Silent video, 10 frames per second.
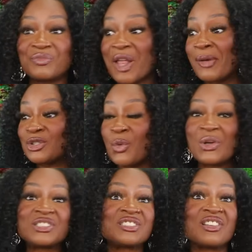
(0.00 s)
That was a
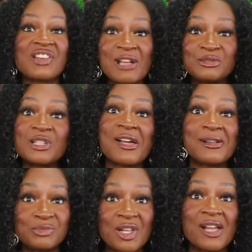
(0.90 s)

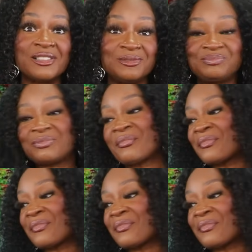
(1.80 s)
once-in-a-lifetime thing.